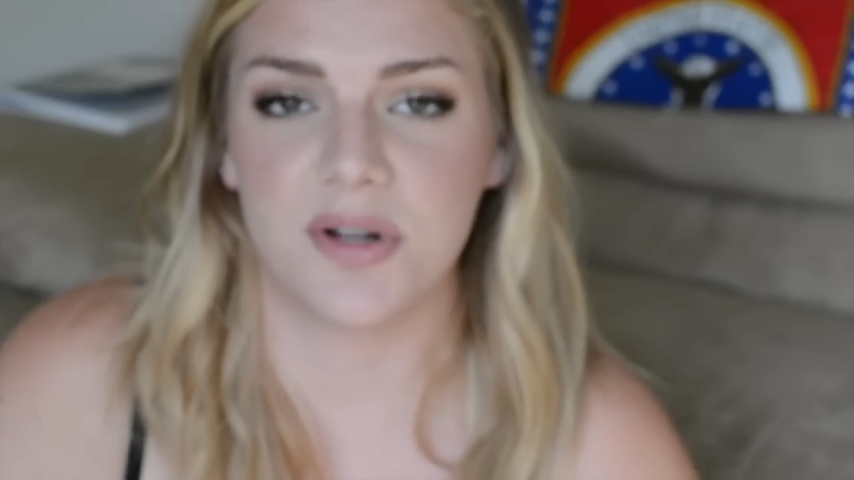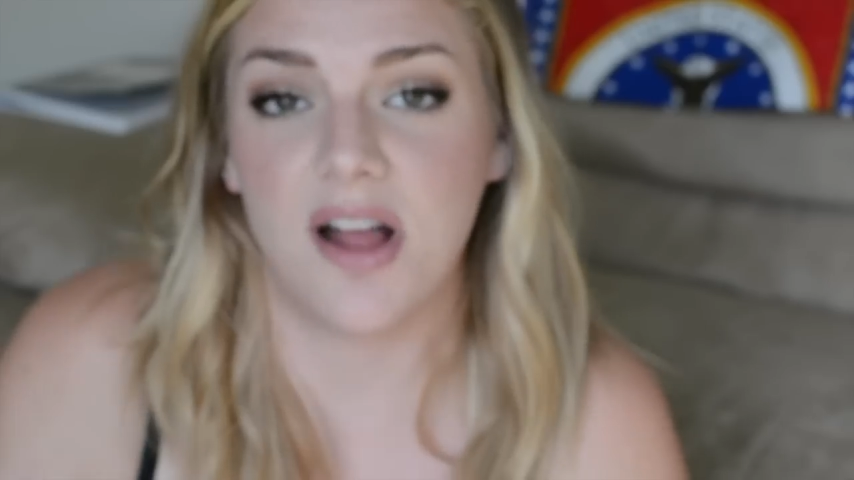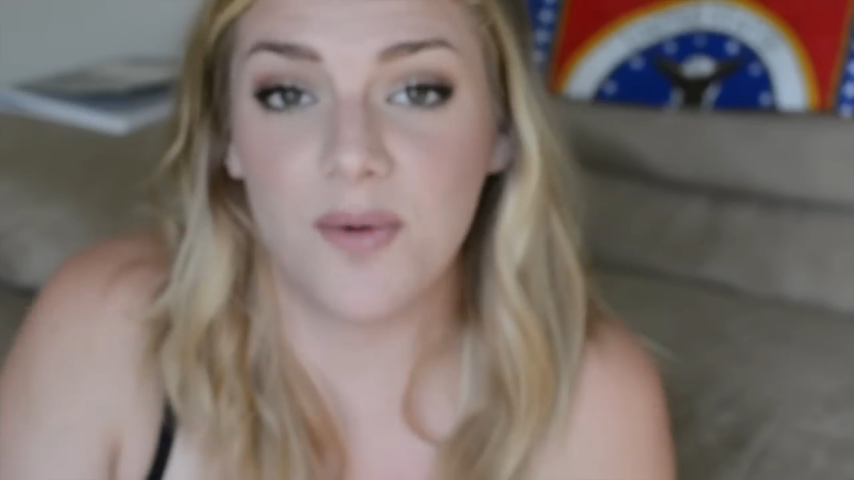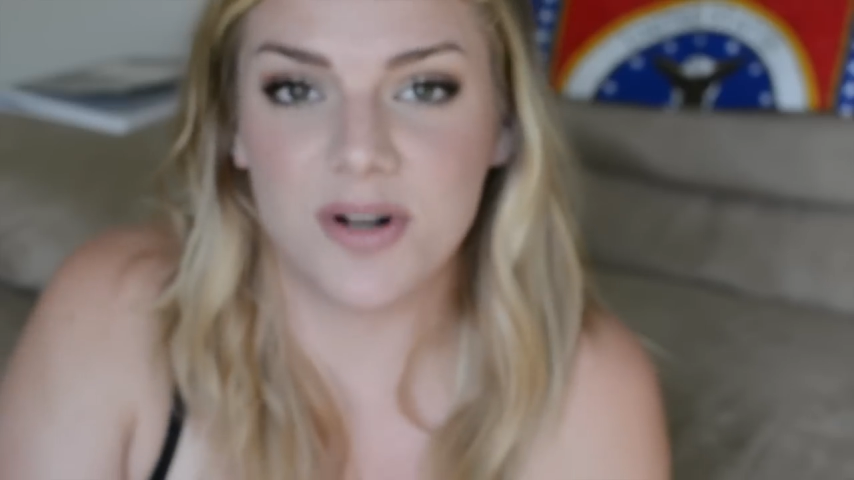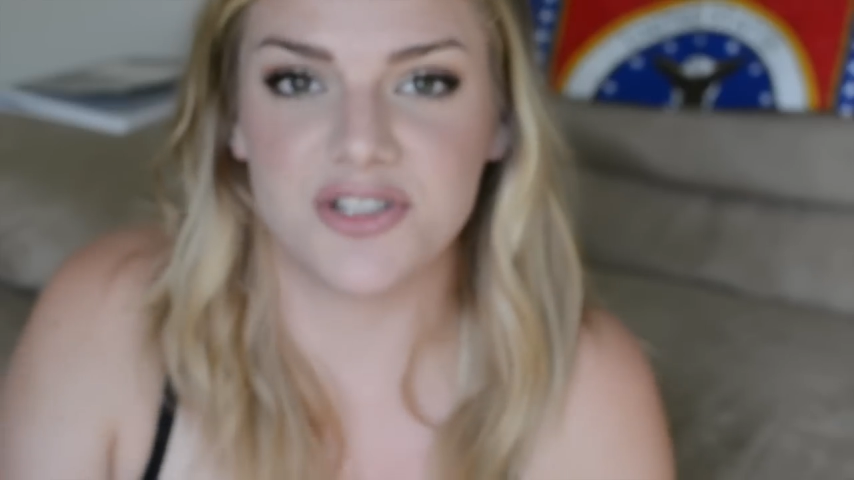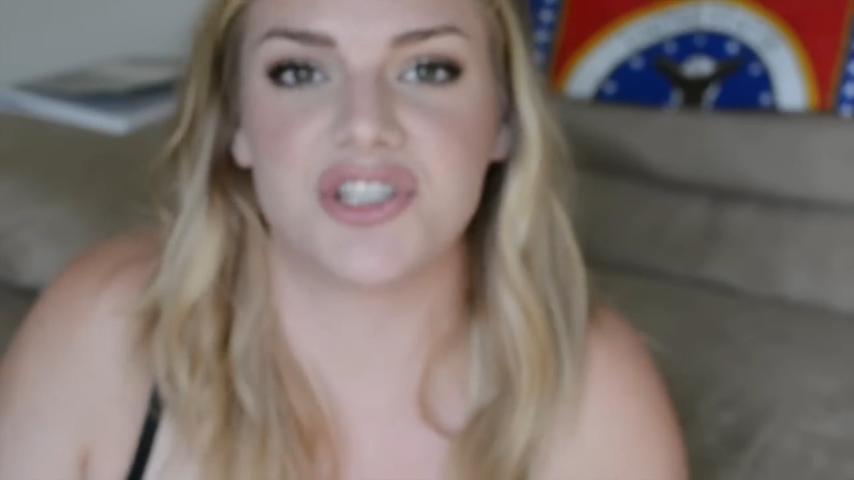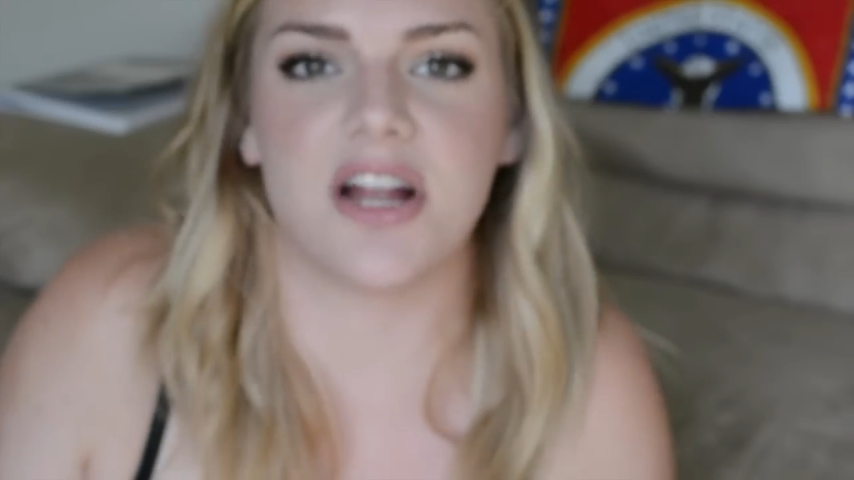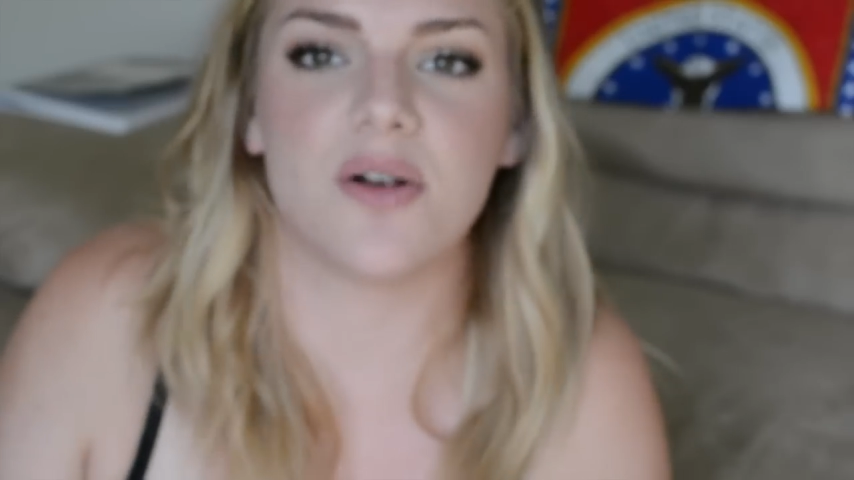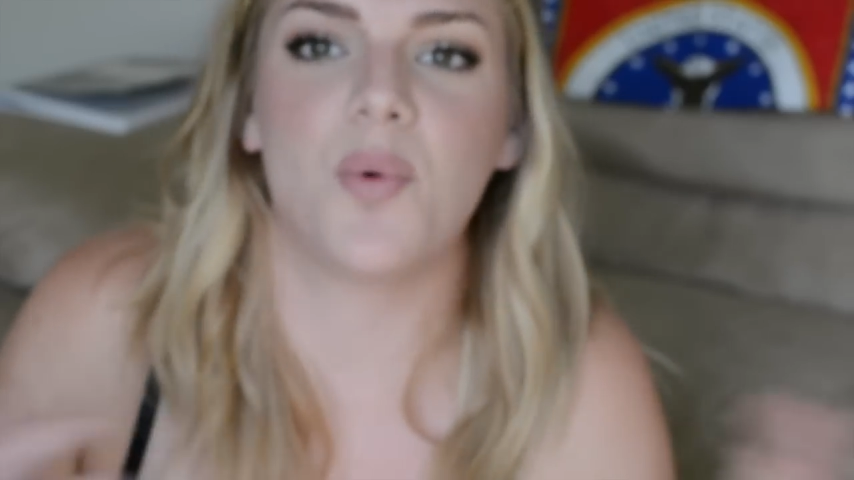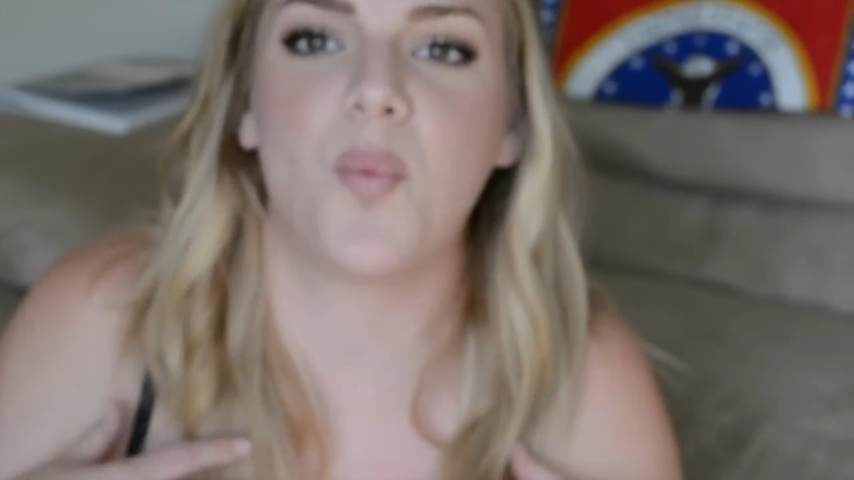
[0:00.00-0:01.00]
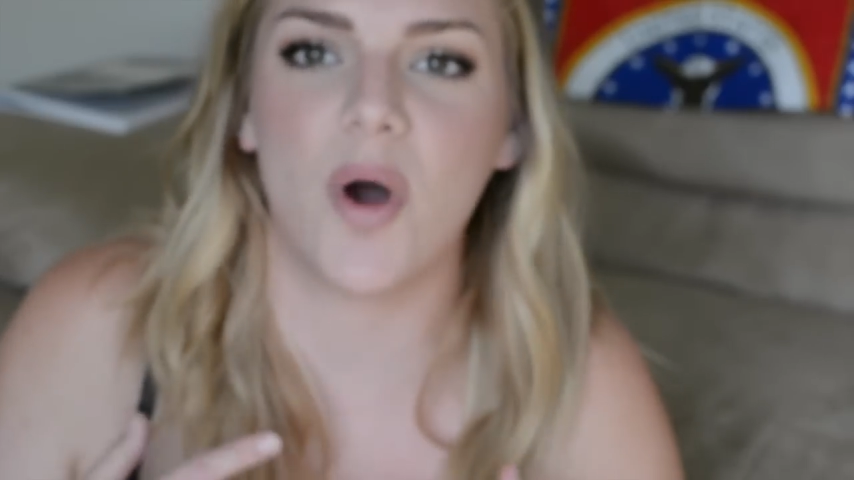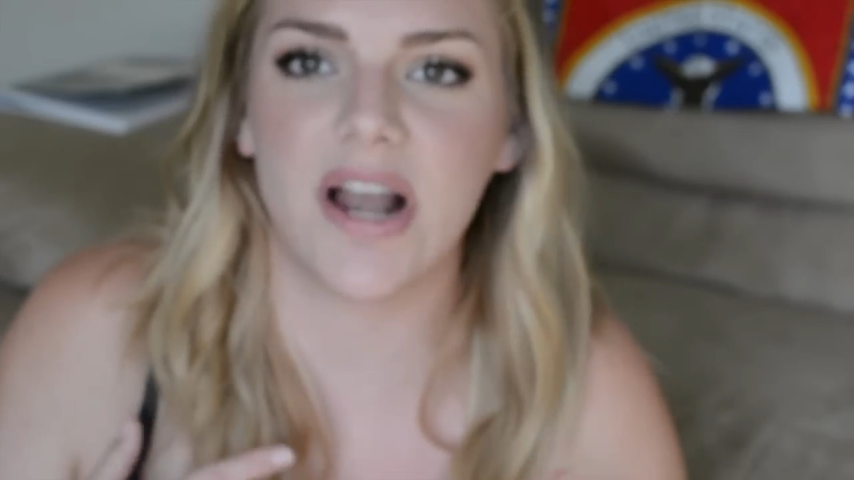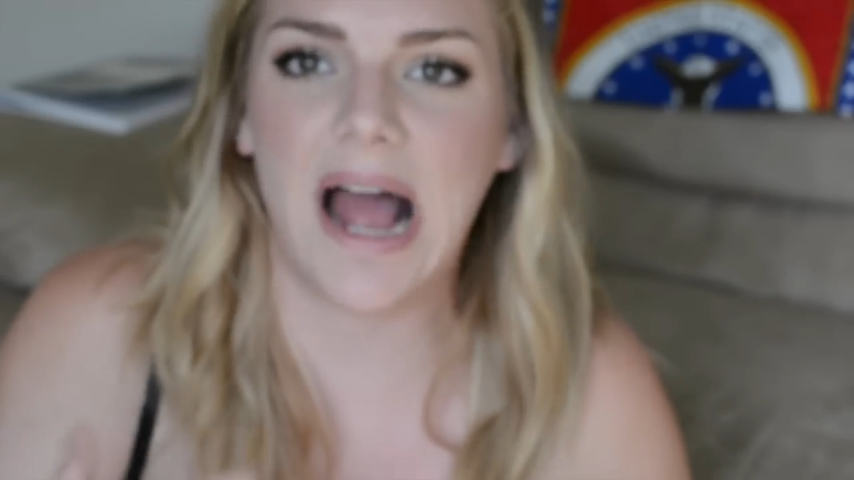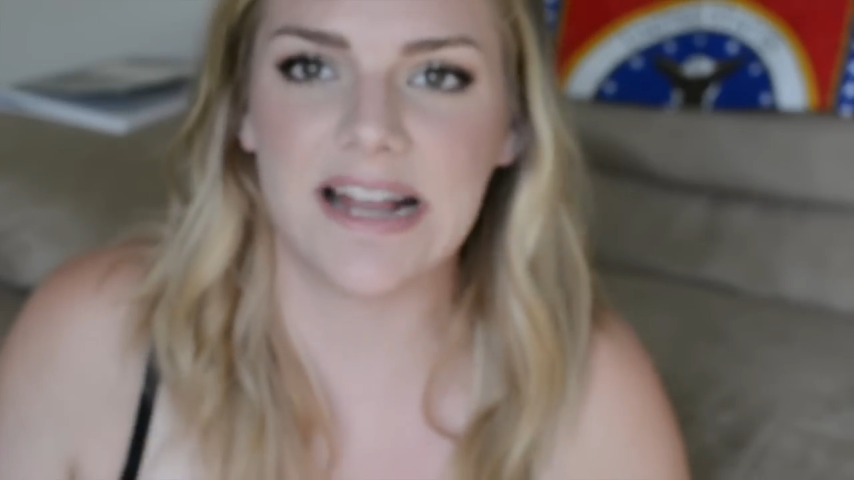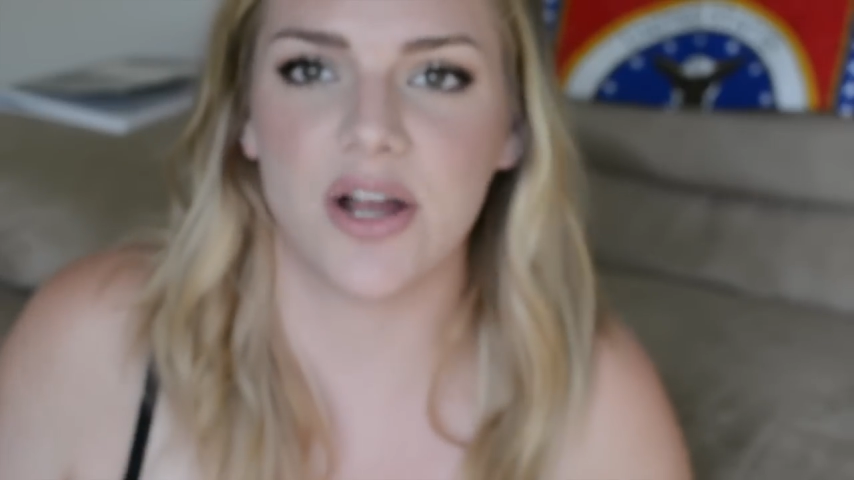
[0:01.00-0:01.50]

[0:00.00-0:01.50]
I want to share what I